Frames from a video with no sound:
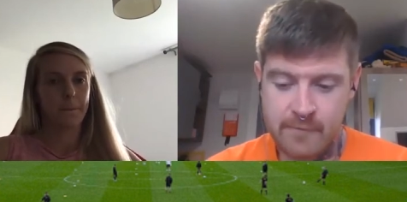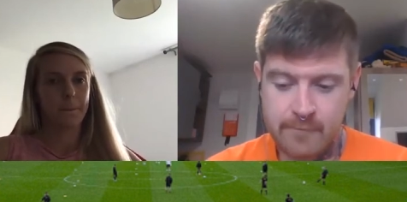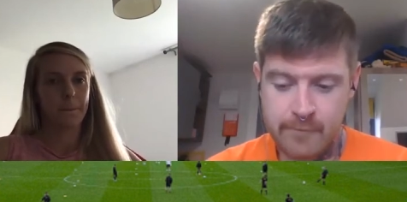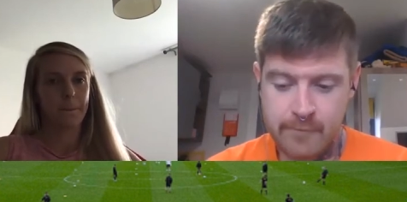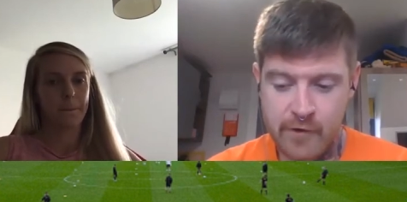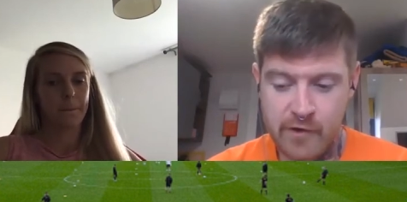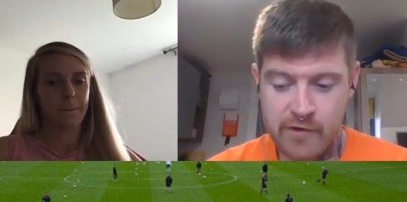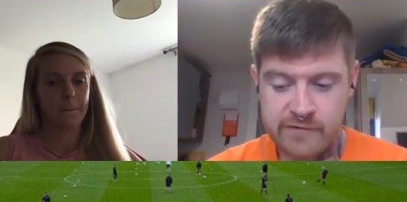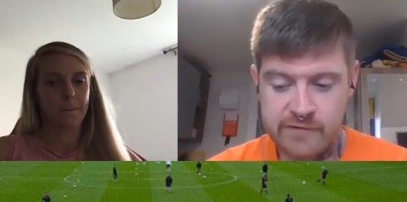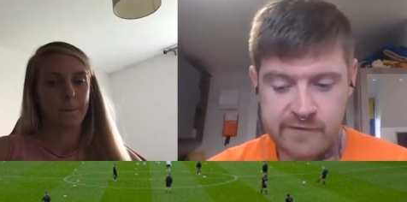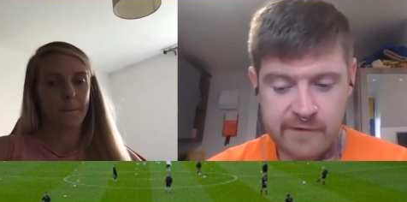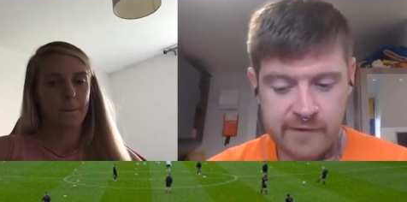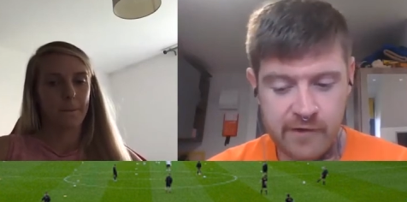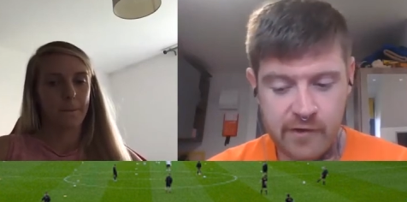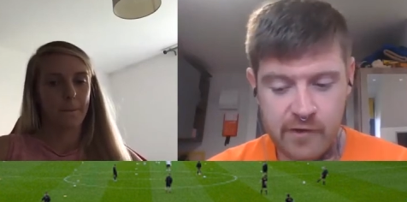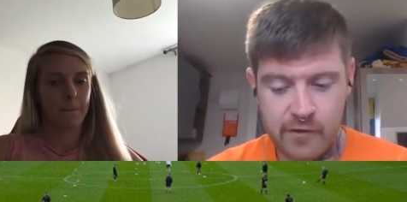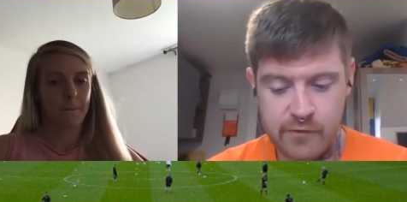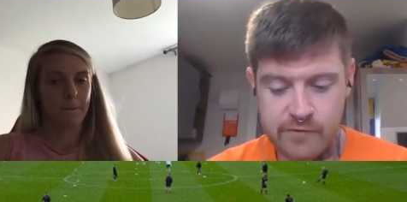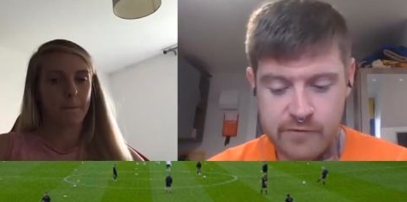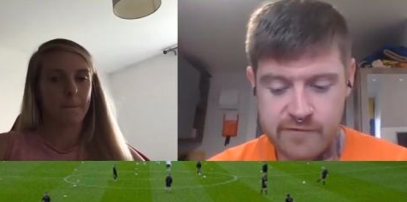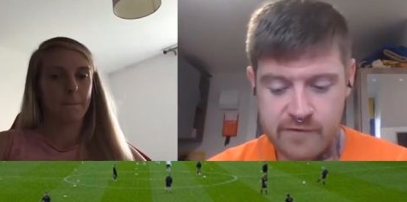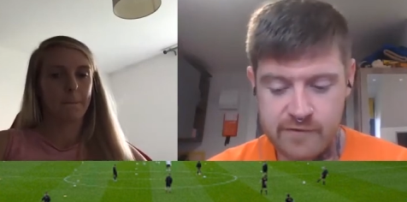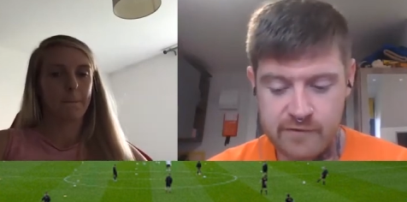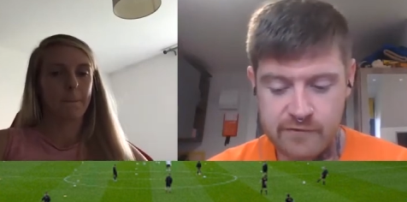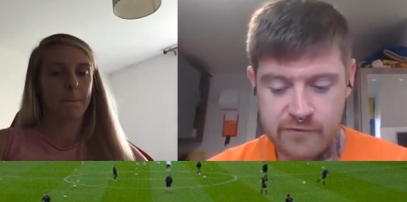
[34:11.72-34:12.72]
Speaker 1: personally,
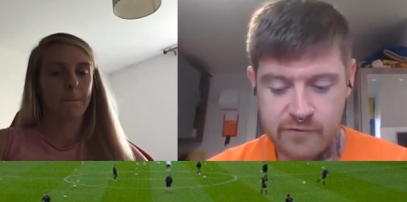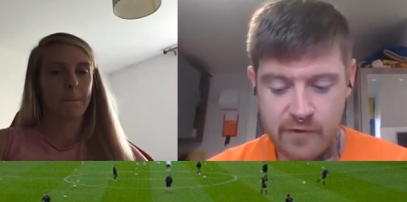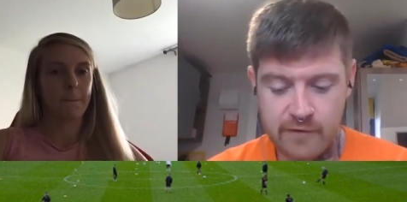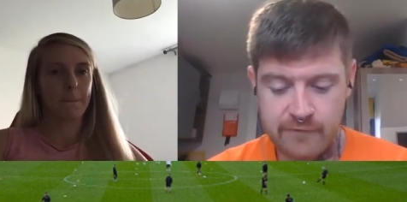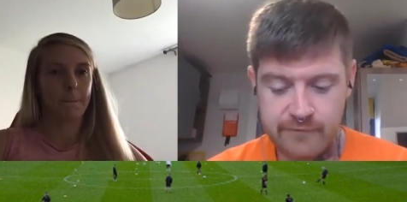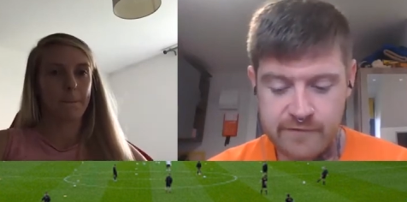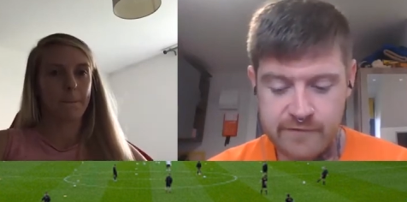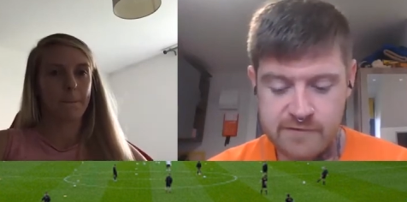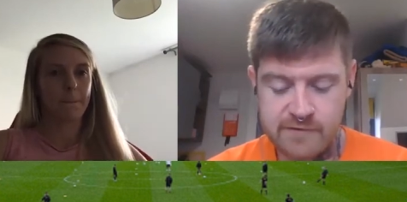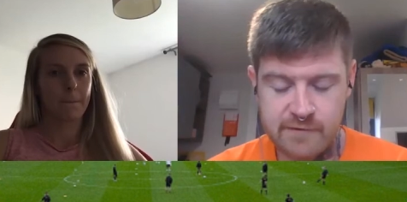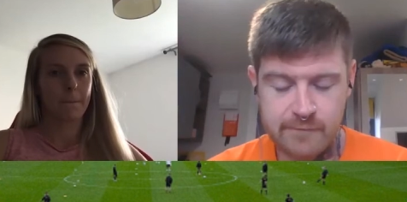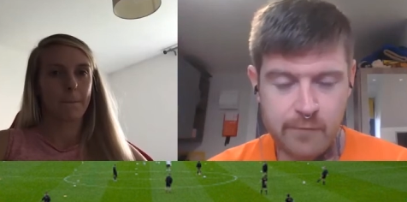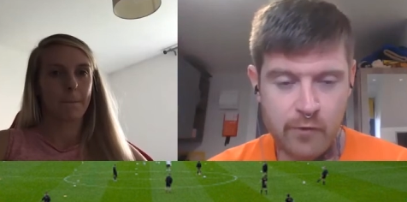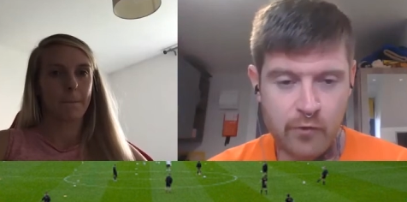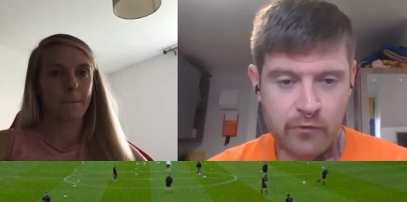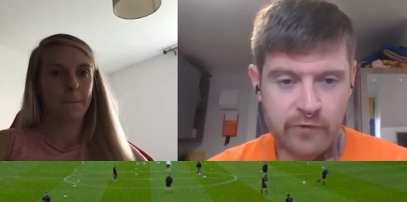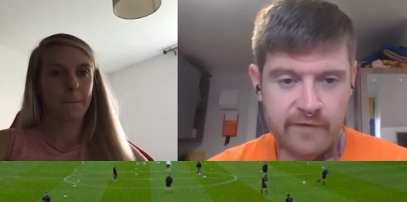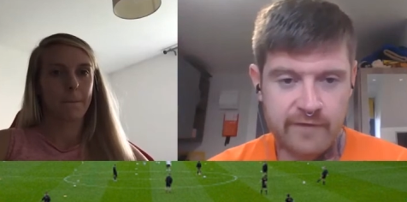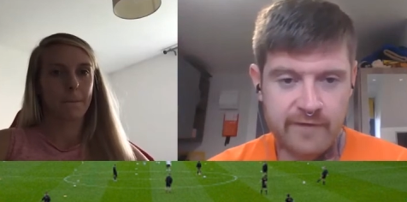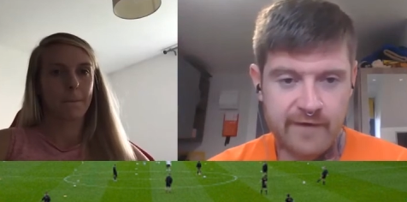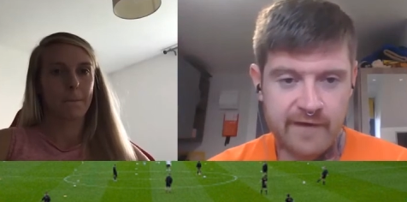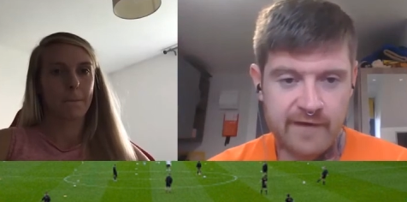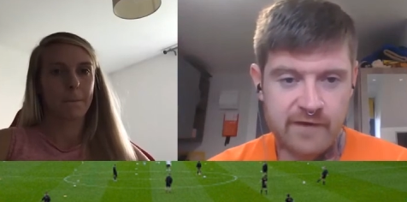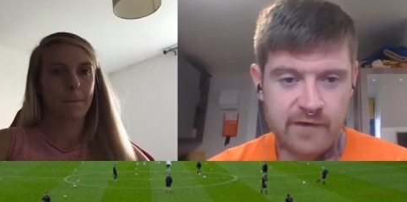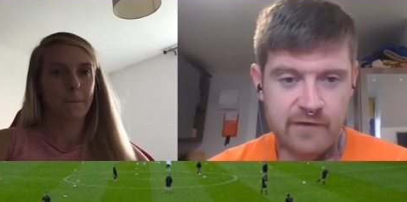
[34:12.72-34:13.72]
who's the toughest
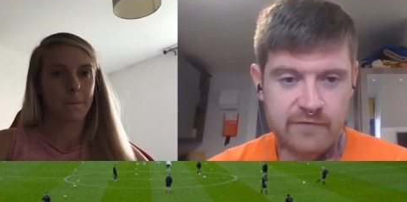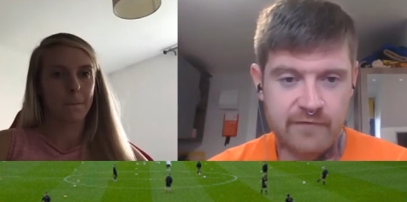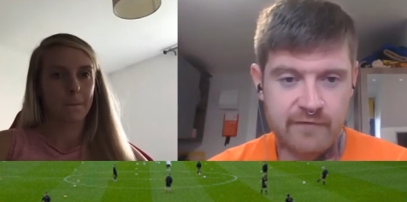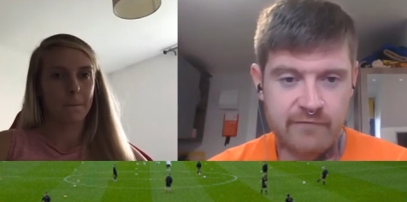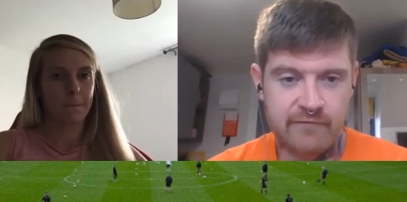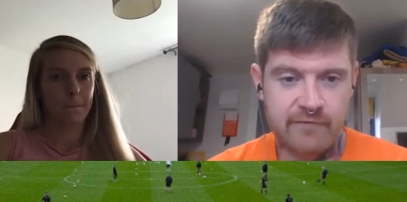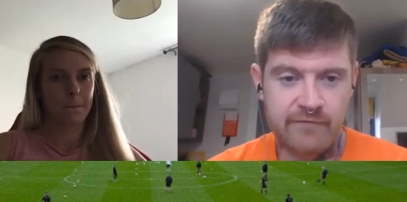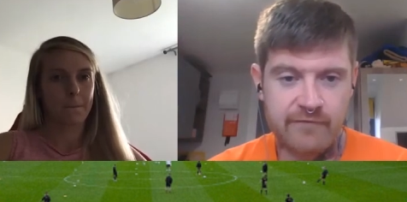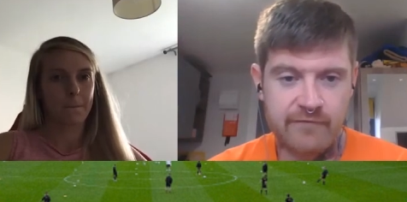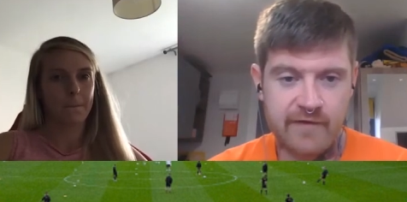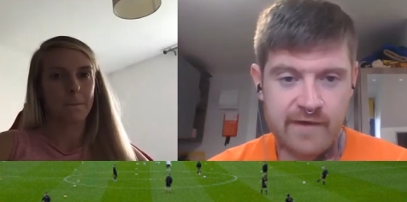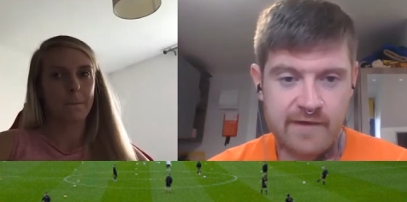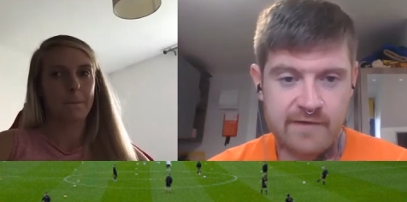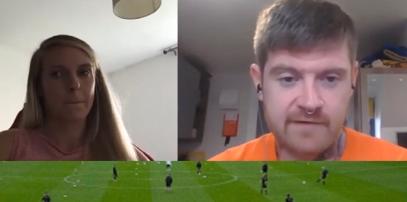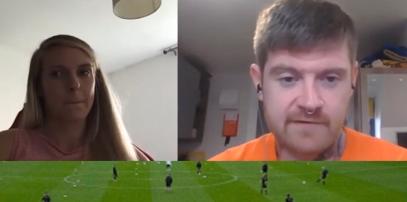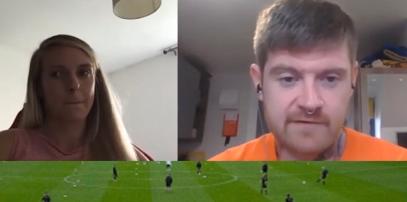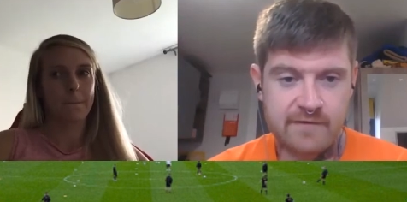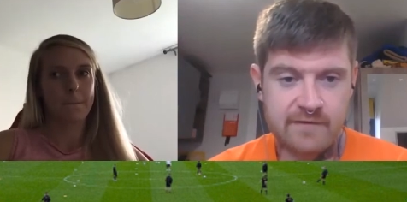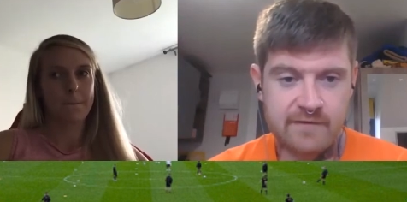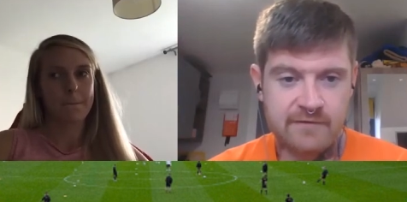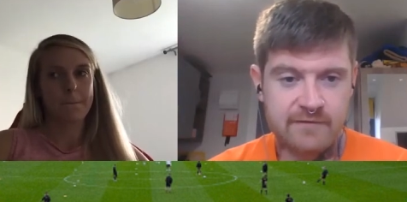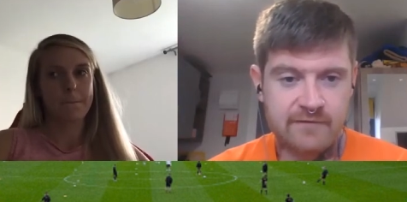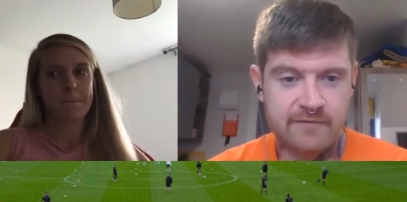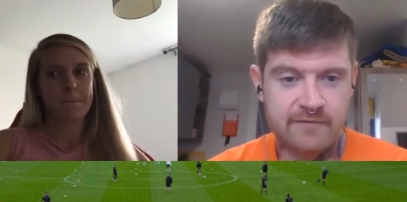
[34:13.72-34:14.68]
opponent that you've ever faced?